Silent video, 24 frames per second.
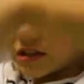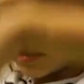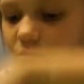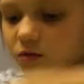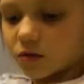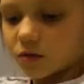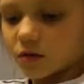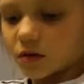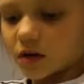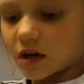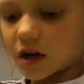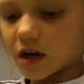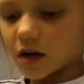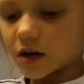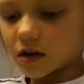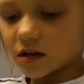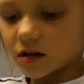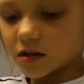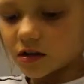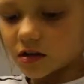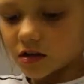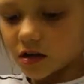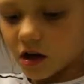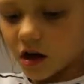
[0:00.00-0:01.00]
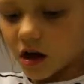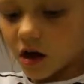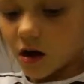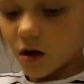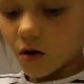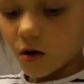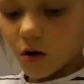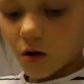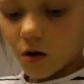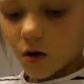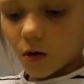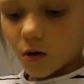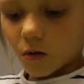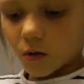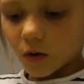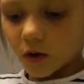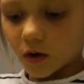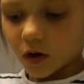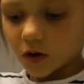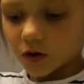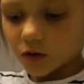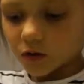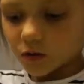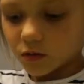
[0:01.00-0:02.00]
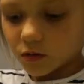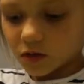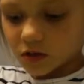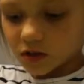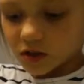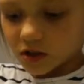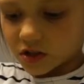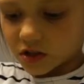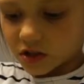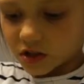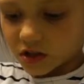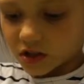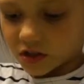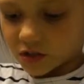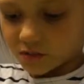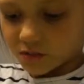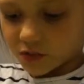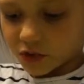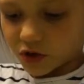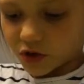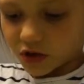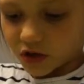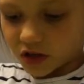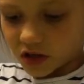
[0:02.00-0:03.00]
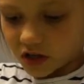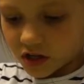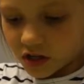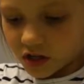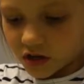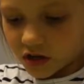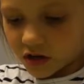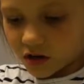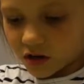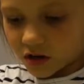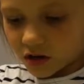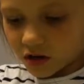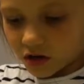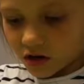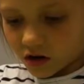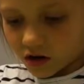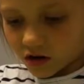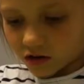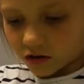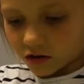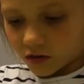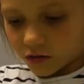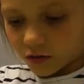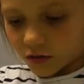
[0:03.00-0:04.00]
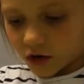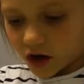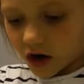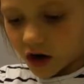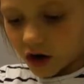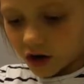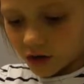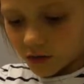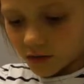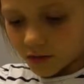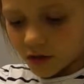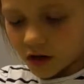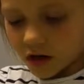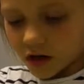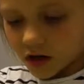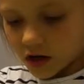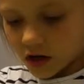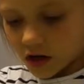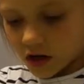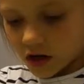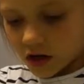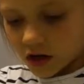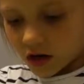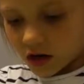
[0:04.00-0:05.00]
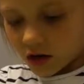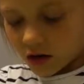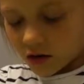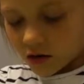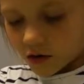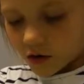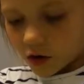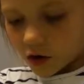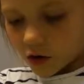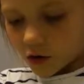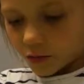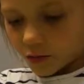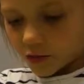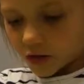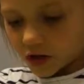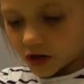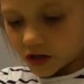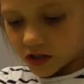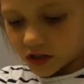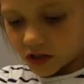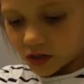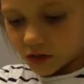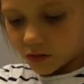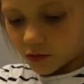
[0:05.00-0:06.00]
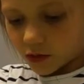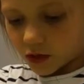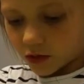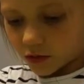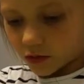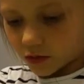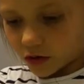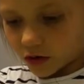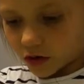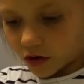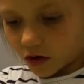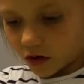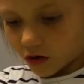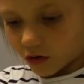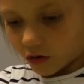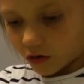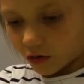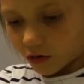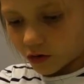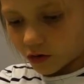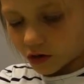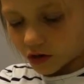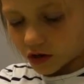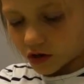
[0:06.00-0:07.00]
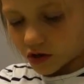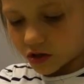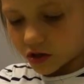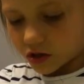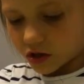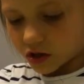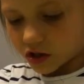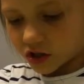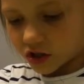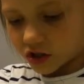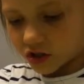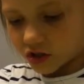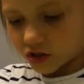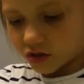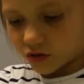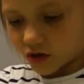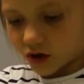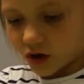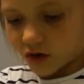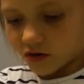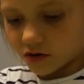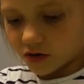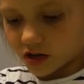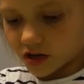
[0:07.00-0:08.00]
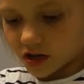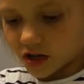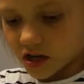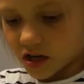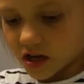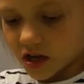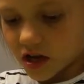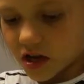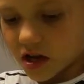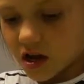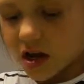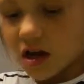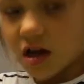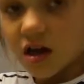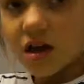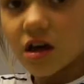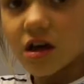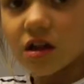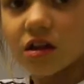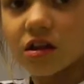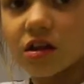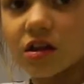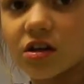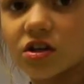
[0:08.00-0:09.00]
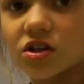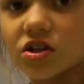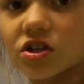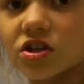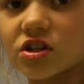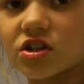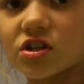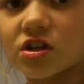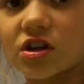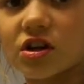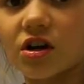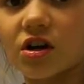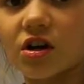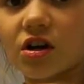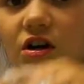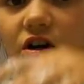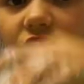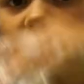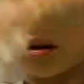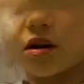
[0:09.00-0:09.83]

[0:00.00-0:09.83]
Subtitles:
what I saw worked was just put it on the bottom or put it somewhere where all the cornstarch is surrounding it. Then just start